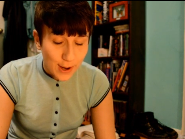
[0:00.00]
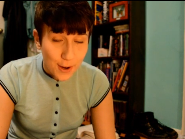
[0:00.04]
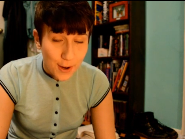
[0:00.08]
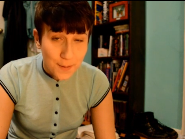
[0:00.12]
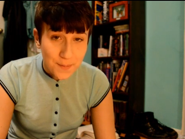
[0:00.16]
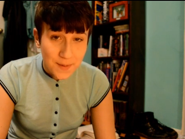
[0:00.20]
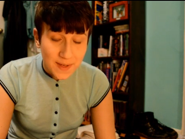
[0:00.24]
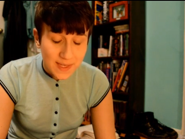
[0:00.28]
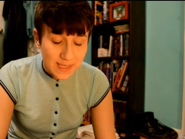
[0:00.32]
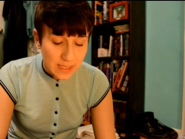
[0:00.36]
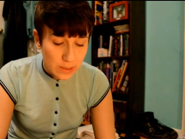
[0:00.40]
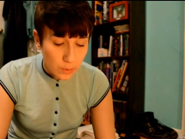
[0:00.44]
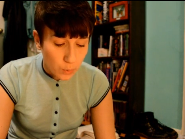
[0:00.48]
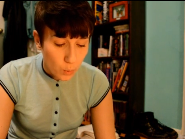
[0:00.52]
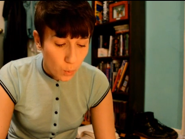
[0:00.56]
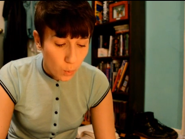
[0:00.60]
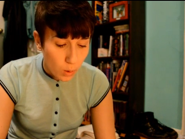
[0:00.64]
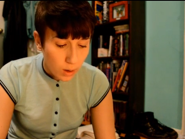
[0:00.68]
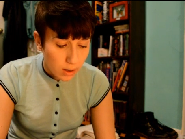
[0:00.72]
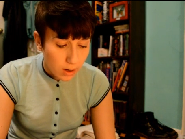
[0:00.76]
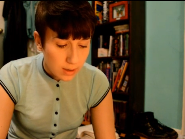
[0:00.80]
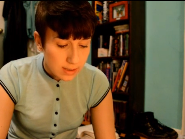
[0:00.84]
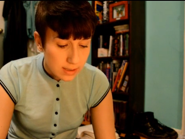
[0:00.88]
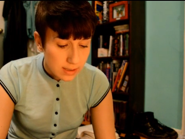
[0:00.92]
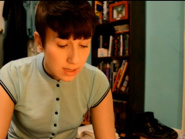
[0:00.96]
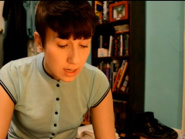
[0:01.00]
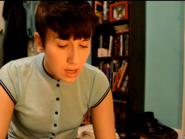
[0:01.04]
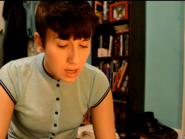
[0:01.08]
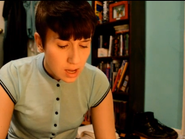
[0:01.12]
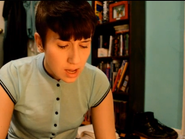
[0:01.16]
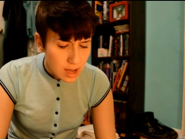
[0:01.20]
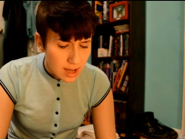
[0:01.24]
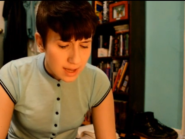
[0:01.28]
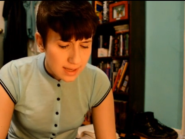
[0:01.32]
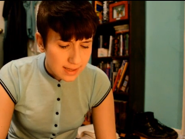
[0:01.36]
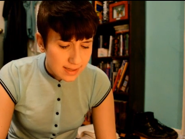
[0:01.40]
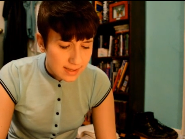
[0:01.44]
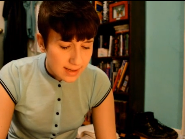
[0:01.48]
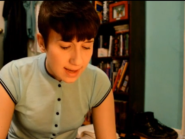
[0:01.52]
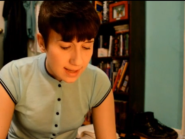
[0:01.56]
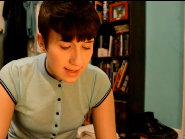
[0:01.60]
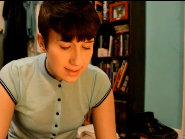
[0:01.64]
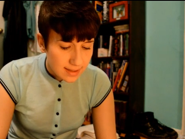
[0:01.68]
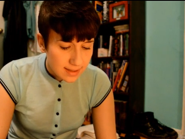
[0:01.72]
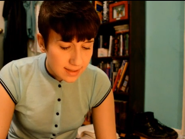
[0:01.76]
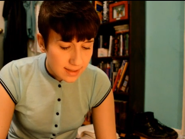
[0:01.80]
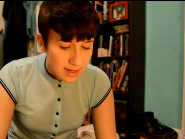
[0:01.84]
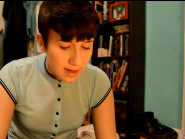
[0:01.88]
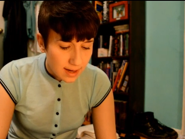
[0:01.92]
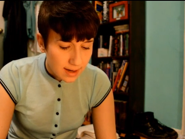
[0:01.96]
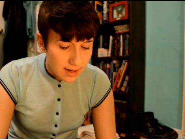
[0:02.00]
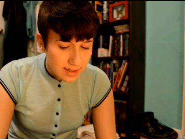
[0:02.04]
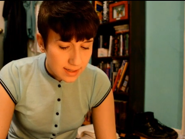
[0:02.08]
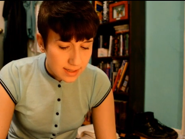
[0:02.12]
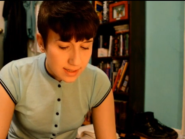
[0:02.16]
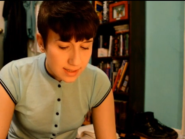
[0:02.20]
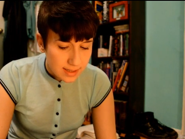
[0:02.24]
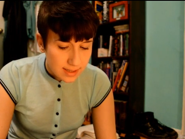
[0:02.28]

armies, and wars is necessary to